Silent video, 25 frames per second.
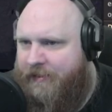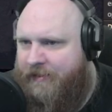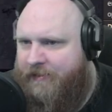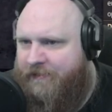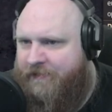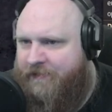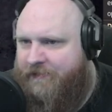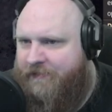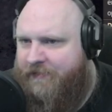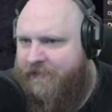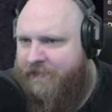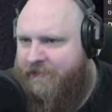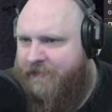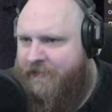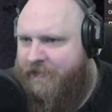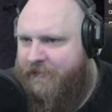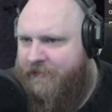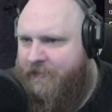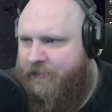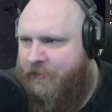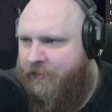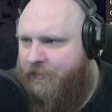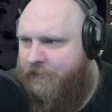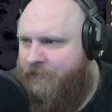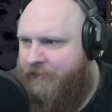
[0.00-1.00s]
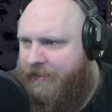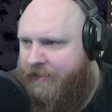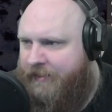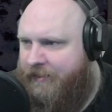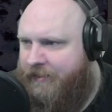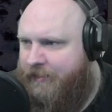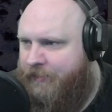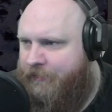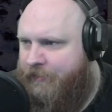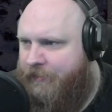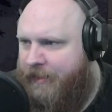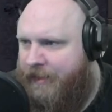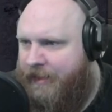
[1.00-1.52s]
is sitting over
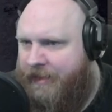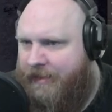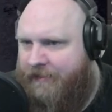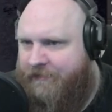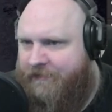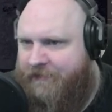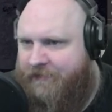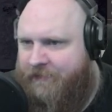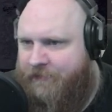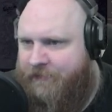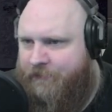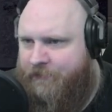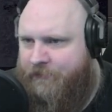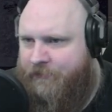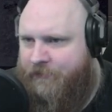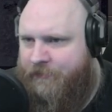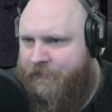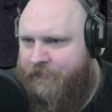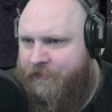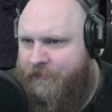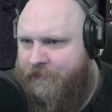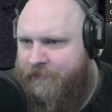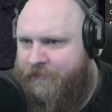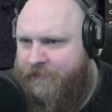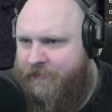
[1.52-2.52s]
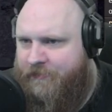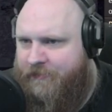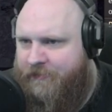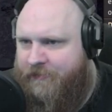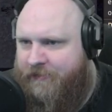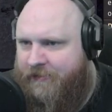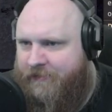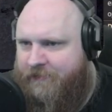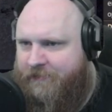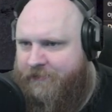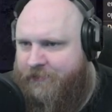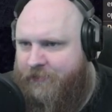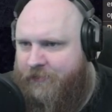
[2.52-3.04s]
here at
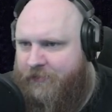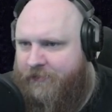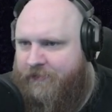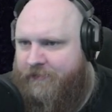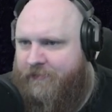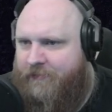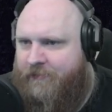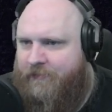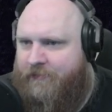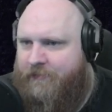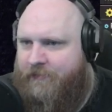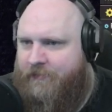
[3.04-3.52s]
this foot.